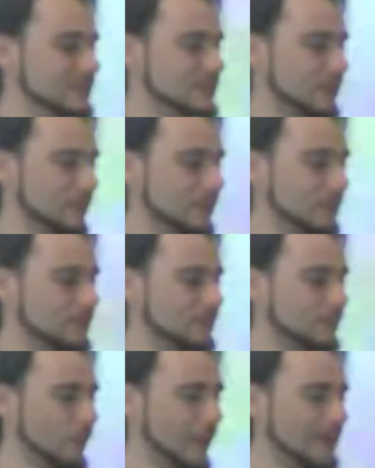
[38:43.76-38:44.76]
So
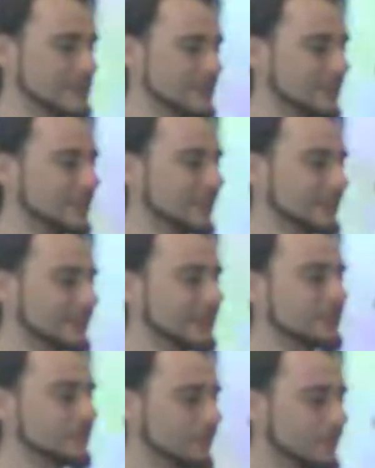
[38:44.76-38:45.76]
we are still getting
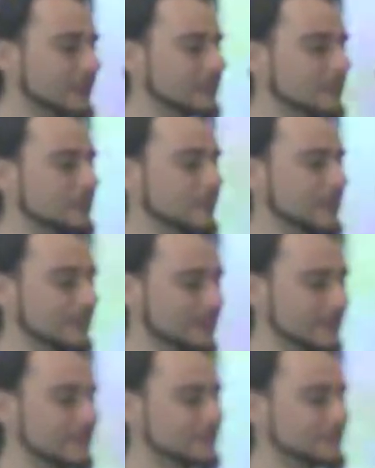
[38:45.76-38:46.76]
information, but
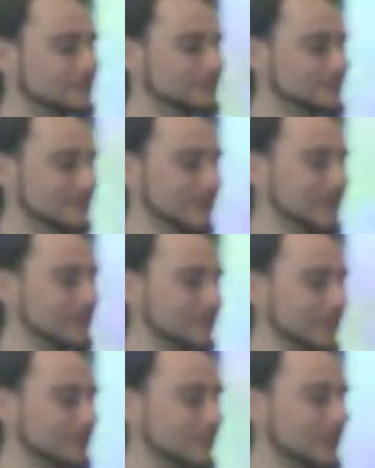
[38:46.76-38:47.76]
uh, not,
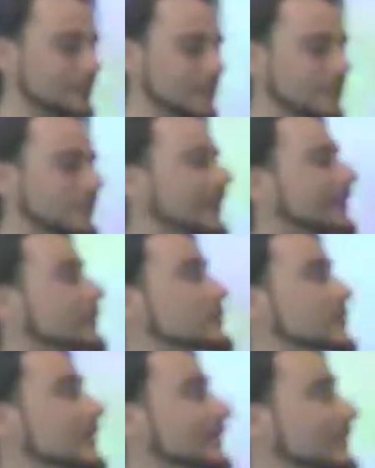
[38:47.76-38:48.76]
not many people are
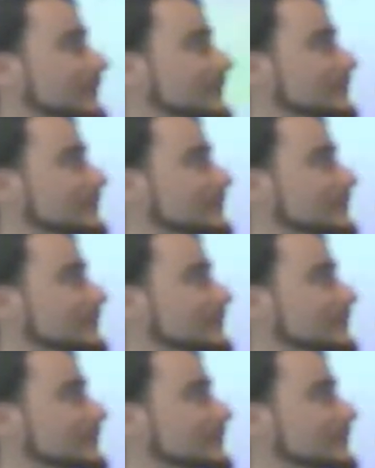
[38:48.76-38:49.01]
using it